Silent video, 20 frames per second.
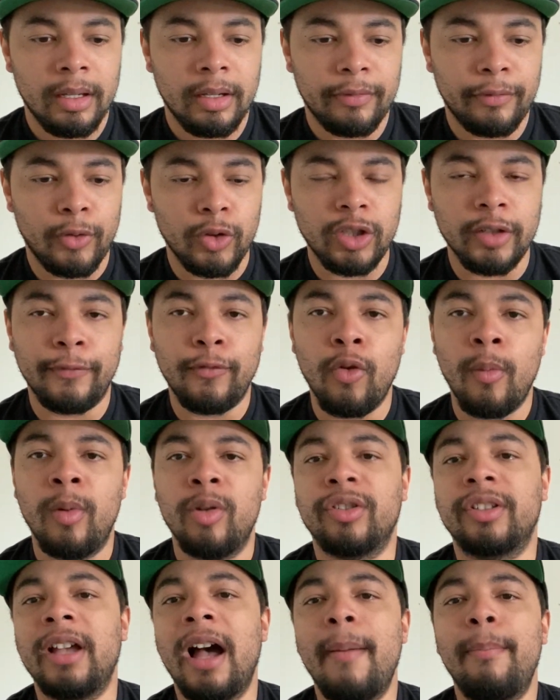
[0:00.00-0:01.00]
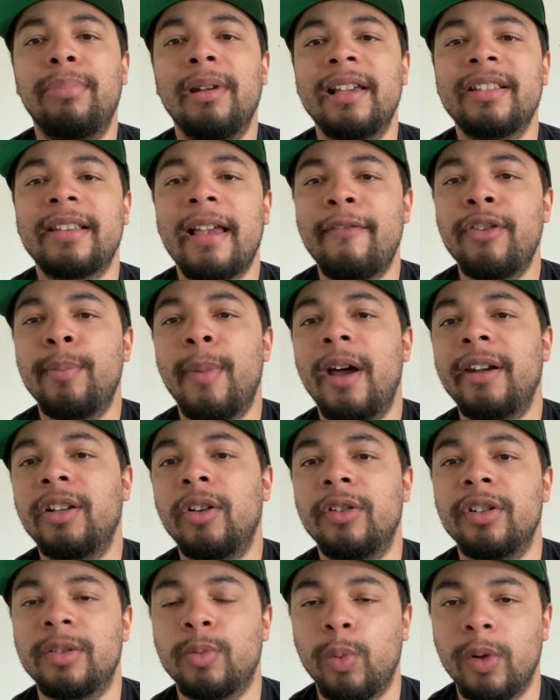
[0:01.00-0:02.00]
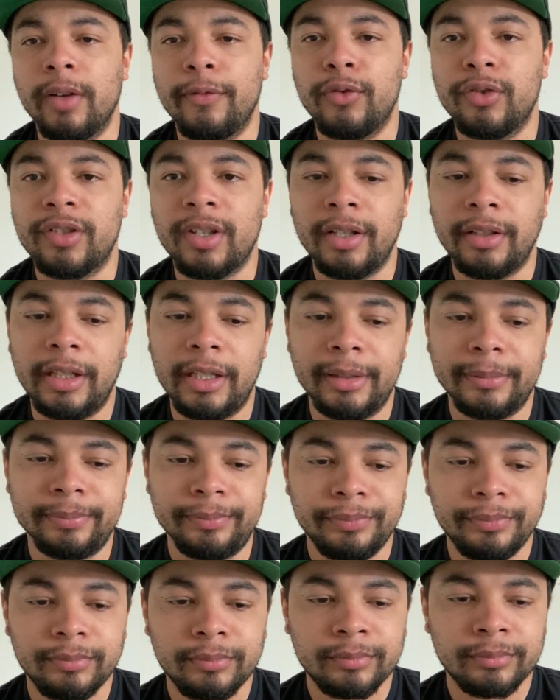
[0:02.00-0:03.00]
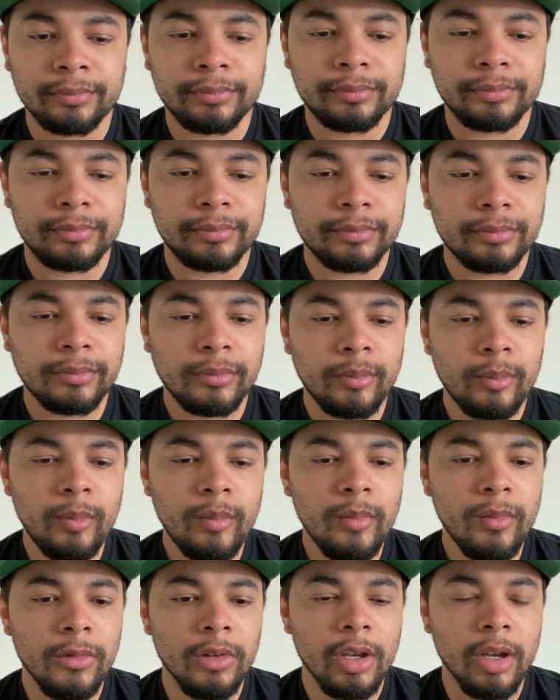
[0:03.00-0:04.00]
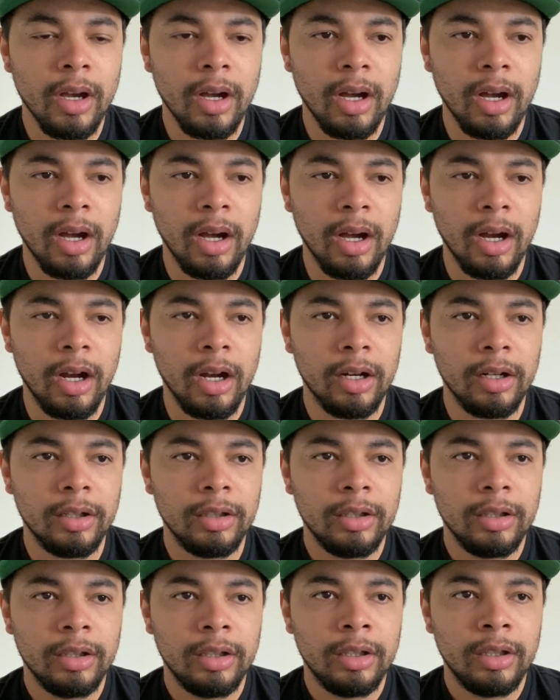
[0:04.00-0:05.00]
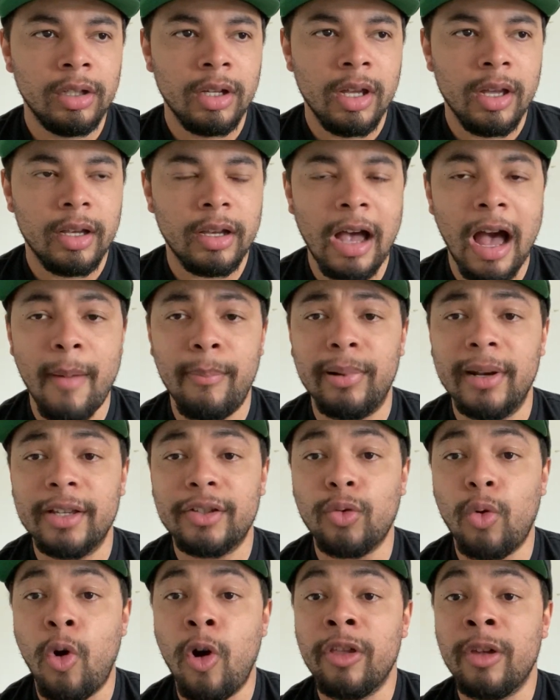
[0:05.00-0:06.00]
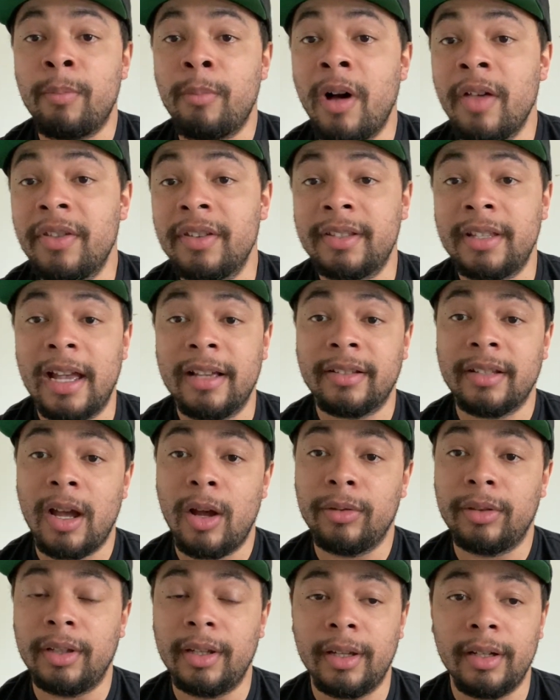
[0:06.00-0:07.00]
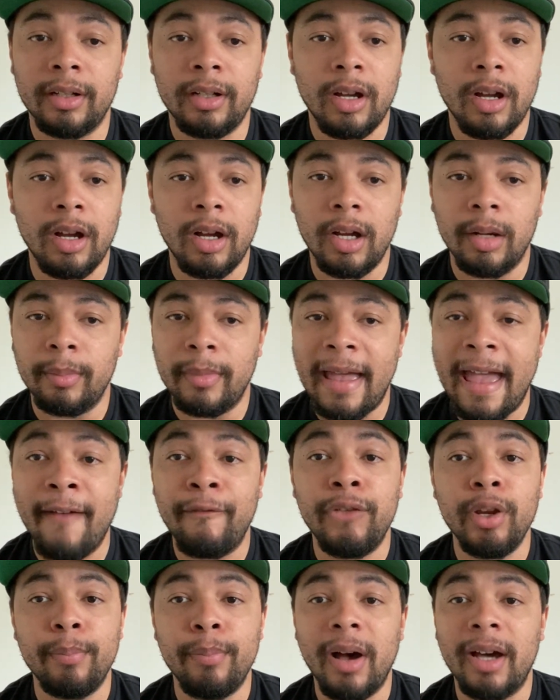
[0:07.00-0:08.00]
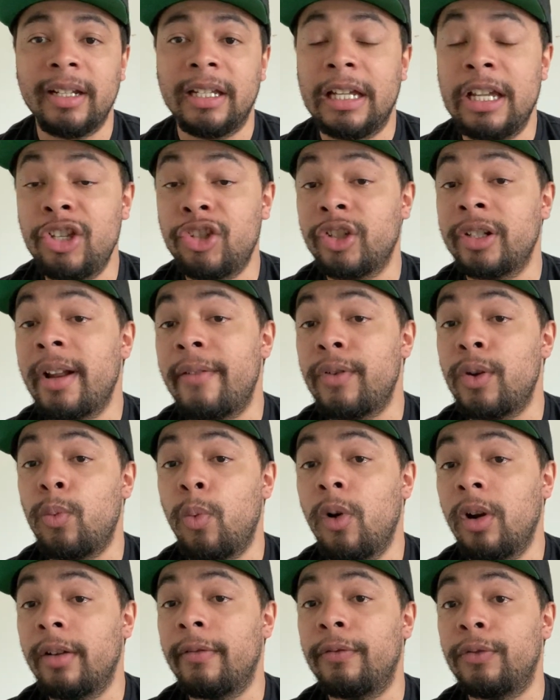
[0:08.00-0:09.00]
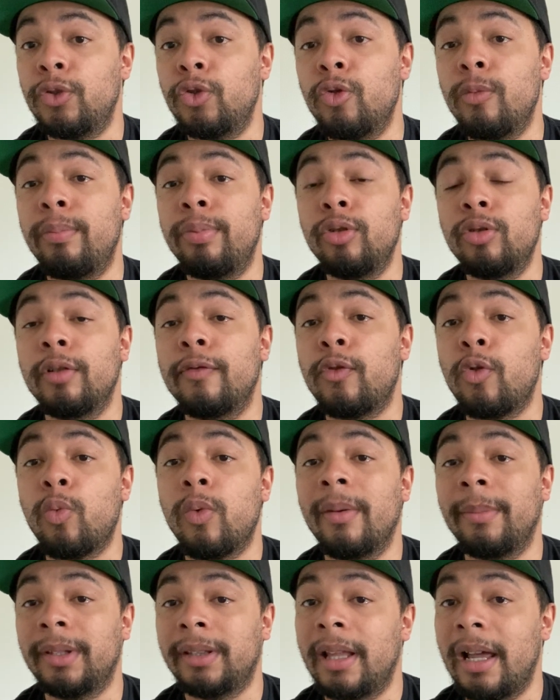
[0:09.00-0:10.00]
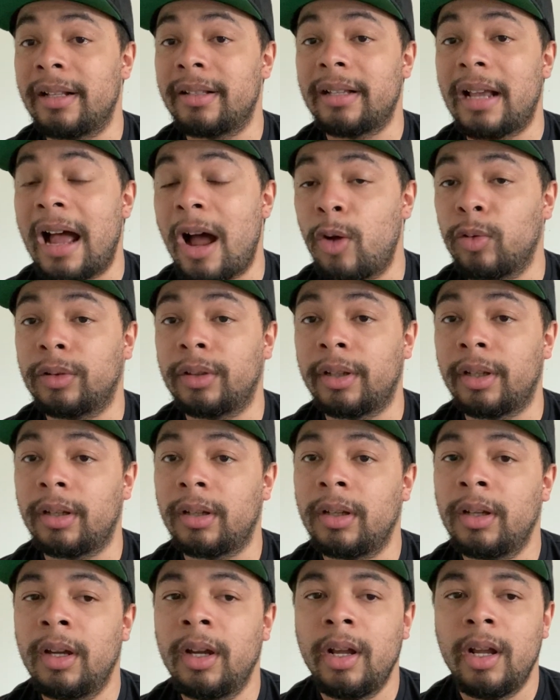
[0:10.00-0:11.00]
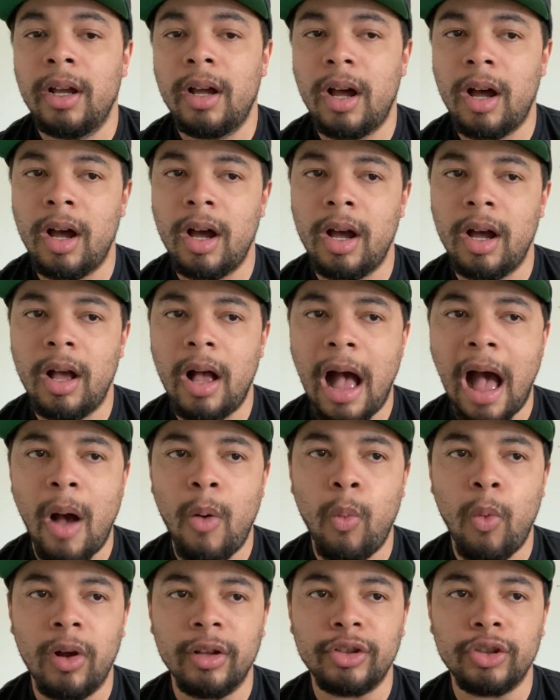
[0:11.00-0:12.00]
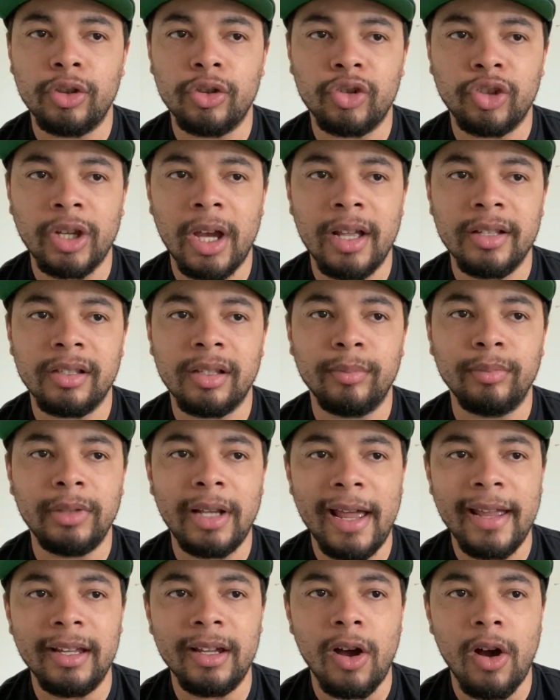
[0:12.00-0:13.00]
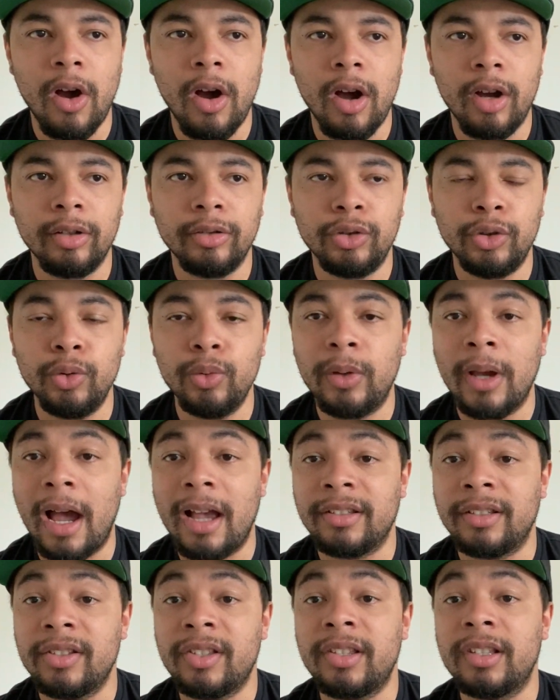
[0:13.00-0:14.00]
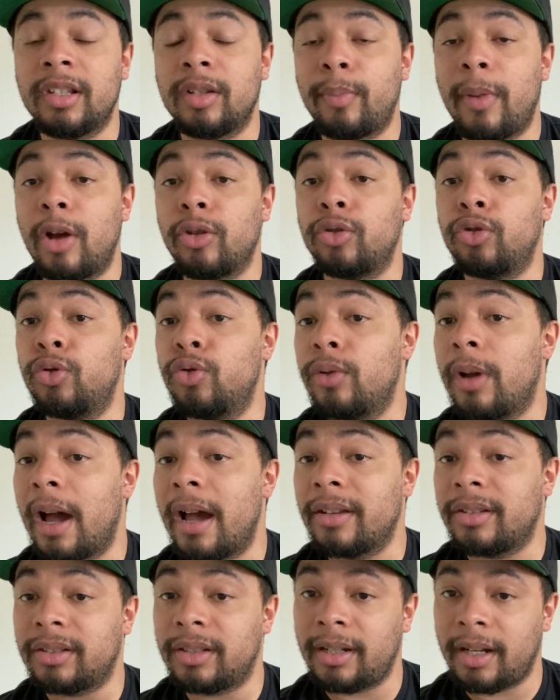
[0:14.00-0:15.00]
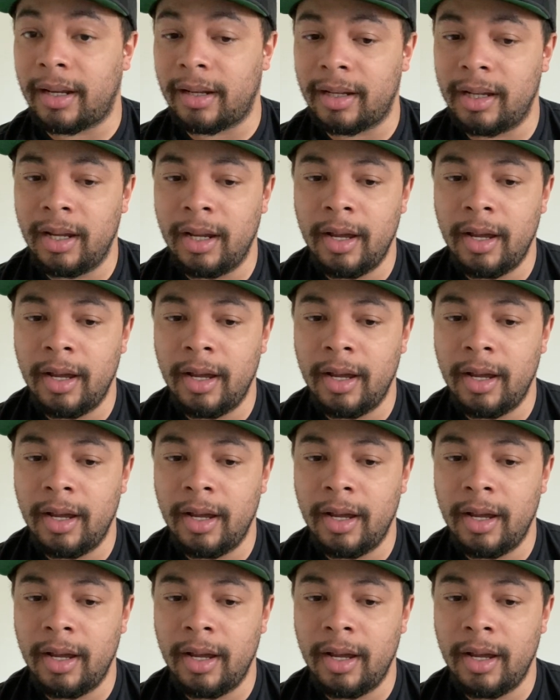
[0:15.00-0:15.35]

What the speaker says: First and foremost, God bless everybody on this wonderful Sunday. God bless all the mothers that's out there. Everybody, each and every one of you beautiful women that's out there. I want to shine some light on you guys. This is about you guys today.